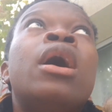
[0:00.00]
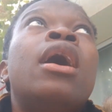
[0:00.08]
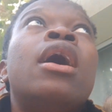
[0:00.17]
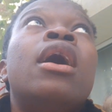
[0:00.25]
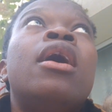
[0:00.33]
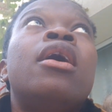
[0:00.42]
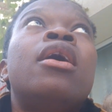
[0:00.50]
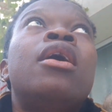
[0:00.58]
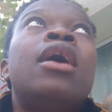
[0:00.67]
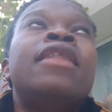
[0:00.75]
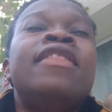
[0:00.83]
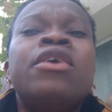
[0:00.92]

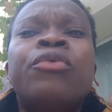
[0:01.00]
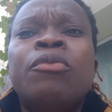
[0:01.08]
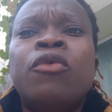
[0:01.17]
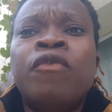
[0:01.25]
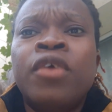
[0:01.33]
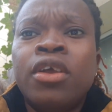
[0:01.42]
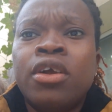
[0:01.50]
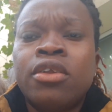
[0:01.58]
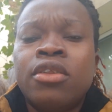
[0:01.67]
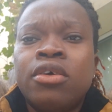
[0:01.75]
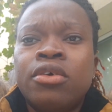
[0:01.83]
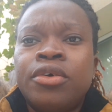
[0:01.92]
I think we moved here
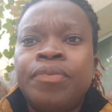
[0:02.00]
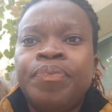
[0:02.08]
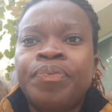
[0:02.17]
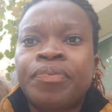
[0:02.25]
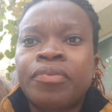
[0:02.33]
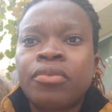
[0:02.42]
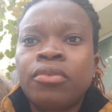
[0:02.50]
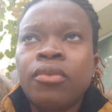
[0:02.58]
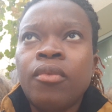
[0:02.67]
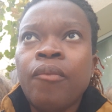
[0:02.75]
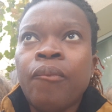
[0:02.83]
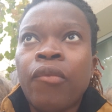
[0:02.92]
the
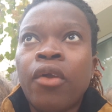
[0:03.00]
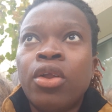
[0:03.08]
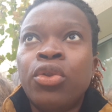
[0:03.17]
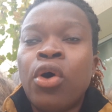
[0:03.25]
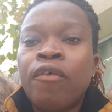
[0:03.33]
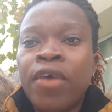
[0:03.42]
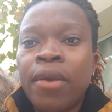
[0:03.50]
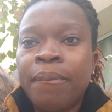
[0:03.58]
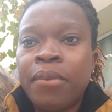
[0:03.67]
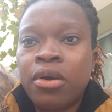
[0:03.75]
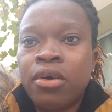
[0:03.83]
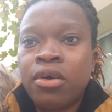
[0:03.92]

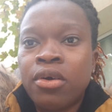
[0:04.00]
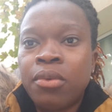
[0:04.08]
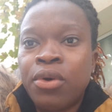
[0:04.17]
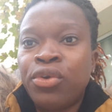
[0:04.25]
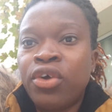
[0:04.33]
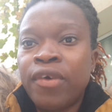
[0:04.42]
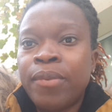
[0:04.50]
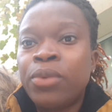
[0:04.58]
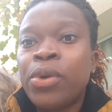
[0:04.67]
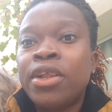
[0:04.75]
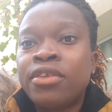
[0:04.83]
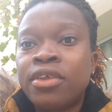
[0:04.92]
November
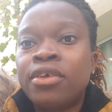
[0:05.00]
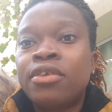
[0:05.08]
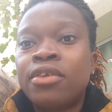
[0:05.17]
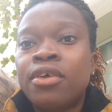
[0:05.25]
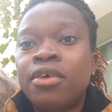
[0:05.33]
26,